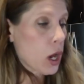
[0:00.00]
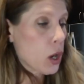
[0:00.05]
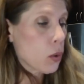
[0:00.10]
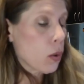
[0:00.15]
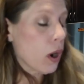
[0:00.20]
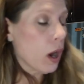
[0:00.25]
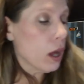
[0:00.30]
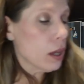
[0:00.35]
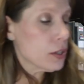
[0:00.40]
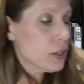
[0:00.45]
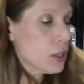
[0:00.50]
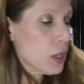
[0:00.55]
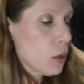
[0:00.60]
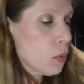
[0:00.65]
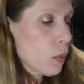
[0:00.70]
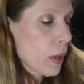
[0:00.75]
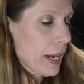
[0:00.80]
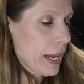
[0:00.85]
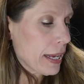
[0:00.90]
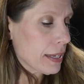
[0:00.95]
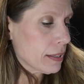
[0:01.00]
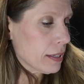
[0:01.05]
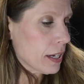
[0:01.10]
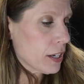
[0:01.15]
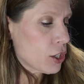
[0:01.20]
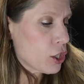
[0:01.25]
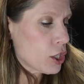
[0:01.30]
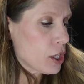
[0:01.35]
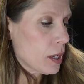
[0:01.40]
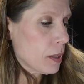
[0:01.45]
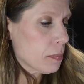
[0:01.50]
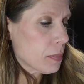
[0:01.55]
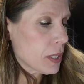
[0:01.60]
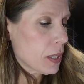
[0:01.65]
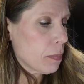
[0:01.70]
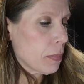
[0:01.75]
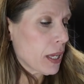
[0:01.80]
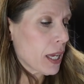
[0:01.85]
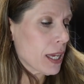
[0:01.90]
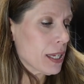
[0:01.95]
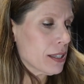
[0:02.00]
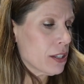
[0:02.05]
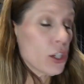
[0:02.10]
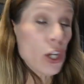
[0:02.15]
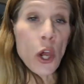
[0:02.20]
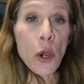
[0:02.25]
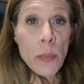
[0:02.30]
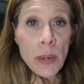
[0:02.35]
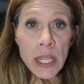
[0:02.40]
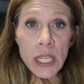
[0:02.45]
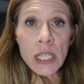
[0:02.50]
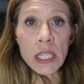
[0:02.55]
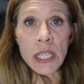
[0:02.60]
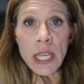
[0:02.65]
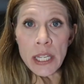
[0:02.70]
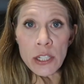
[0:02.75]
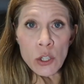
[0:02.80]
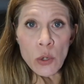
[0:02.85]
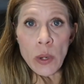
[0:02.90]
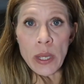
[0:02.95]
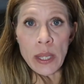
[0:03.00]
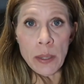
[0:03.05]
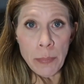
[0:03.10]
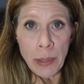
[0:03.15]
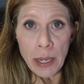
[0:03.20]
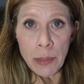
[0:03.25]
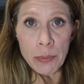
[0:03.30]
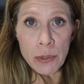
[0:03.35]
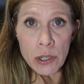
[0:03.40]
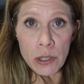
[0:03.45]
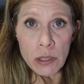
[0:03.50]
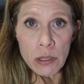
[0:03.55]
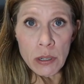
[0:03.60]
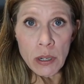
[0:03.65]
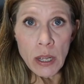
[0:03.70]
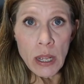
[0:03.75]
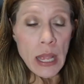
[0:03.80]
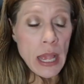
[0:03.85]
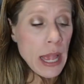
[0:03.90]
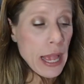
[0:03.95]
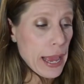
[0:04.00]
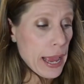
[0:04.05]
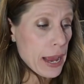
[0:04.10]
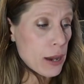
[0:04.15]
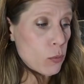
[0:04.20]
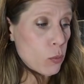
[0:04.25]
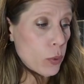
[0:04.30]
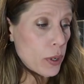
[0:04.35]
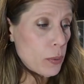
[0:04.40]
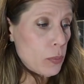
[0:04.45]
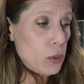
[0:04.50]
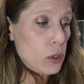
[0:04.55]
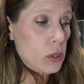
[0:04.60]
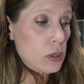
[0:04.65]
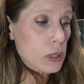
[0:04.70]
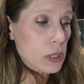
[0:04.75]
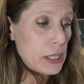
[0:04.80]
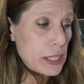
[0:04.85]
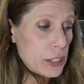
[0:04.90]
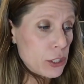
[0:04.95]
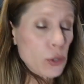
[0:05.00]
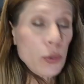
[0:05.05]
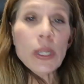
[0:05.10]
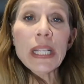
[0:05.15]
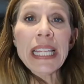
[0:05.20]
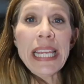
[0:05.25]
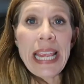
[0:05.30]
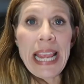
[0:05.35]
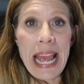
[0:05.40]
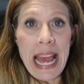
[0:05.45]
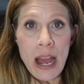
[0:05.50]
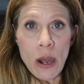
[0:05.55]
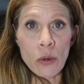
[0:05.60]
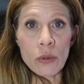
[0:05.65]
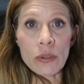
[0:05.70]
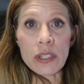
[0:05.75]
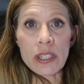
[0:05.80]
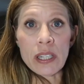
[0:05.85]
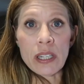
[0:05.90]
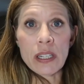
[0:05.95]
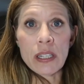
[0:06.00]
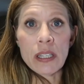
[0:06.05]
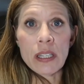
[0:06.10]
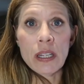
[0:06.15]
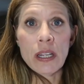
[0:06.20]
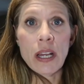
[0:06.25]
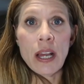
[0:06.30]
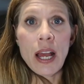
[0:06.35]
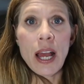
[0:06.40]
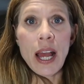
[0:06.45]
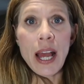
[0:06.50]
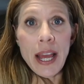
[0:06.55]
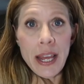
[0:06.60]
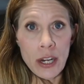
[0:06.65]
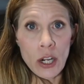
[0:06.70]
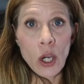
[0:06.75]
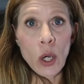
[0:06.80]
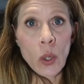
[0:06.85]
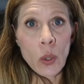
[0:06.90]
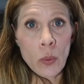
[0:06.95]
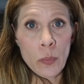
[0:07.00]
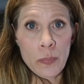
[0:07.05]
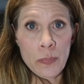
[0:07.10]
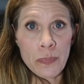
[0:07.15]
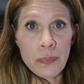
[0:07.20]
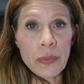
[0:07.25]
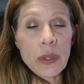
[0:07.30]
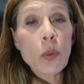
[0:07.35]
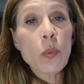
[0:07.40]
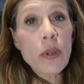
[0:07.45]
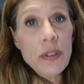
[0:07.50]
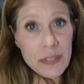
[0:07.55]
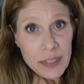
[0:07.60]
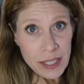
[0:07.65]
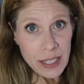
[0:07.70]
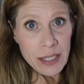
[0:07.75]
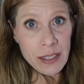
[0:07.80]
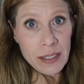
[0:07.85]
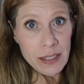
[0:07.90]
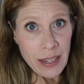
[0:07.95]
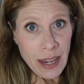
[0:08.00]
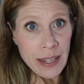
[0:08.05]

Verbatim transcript: Oh, also what has not shipped, because nobody could get toilet paper and we were literally out at home. We've since